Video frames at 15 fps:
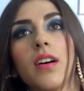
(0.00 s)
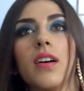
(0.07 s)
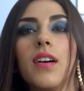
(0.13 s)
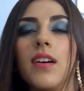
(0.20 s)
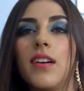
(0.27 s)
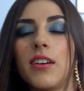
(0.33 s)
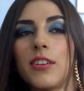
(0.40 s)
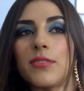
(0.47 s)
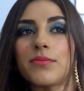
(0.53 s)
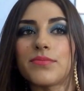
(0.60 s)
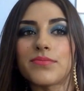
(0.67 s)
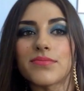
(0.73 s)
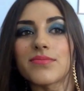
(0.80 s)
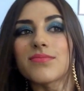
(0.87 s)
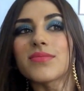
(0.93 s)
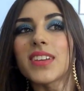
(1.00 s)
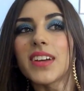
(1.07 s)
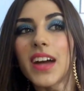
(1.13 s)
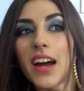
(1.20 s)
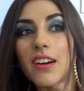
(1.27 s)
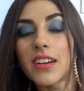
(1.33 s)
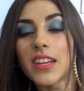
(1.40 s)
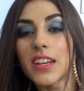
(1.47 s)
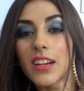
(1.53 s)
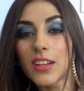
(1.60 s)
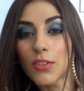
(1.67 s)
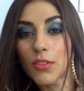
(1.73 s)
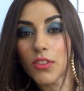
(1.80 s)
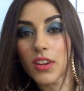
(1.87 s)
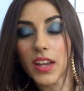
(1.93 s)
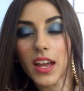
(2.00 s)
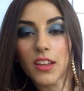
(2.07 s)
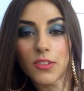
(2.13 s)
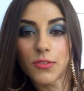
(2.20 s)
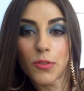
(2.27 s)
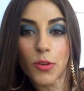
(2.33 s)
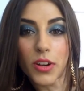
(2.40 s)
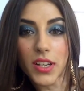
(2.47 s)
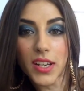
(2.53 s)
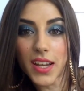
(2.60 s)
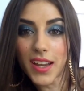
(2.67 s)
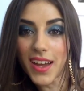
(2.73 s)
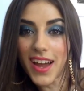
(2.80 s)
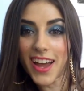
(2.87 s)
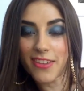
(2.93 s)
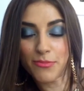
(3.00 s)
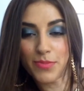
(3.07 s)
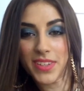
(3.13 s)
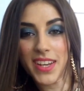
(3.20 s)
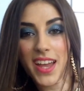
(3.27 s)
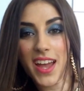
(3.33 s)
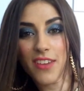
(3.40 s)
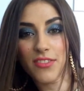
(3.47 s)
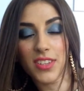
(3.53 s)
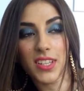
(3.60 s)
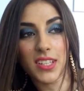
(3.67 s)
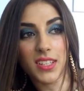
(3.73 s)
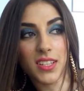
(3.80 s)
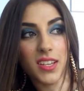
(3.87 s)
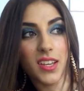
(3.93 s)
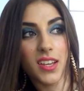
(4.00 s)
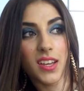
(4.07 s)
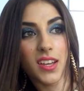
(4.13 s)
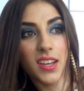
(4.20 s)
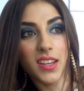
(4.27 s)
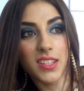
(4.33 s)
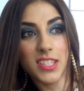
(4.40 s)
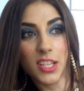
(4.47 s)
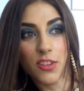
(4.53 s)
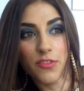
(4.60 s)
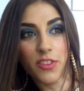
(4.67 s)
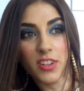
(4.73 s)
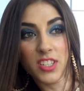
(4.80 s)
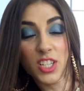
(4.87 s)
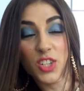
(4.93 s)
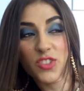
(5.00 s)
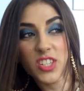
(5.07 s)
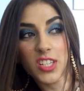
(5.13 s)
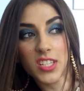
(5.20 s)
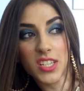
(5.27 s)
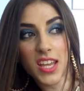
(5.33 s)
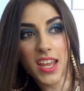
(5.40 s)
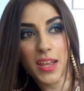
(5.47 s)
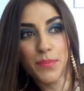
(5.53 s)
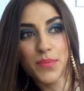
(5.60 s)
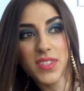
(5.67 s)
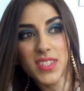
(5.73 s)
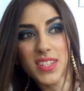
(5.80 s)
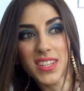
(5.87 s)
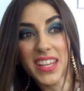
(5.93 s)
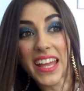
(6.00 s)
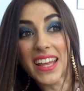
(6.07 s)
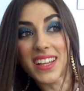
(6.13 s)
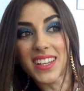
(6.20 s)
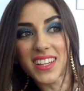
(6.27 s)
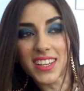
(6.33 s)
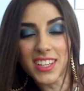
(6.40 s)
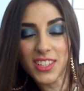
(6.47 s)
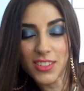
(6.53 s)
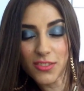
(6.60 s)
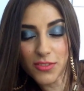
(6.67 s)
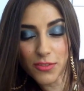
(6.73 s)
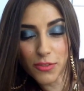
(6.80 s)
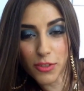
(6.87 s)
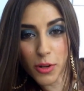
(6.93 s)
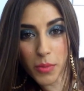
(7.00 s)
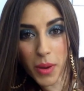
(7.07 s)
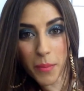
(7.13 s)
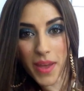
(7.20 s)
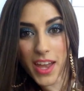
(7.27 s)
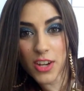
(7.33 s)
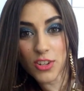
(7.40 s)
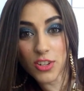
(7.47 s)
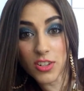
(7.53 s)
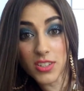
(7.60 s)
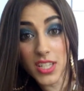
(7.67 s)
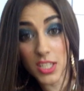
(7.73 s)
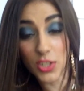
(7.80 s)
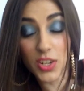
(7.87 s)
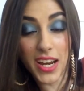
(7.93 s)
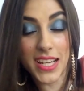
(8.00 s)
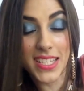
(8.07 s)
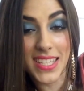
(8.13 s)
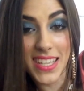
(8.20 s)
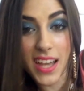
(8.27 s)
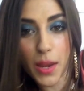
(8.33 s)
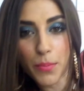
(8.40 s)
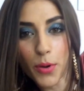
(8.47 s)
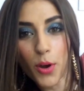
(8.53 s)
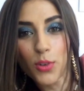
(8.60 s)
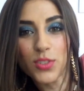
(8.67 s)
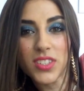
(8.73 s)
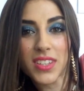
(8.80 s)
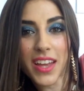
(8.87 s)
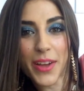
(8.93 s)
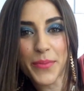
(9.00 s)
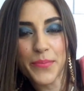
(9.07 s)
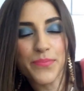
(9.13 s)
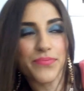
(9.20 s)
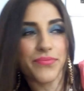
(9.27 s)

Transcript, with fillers: Um, out here in Northern California, I've been having self audition tapes lately for my managers. As you guys see, I post them.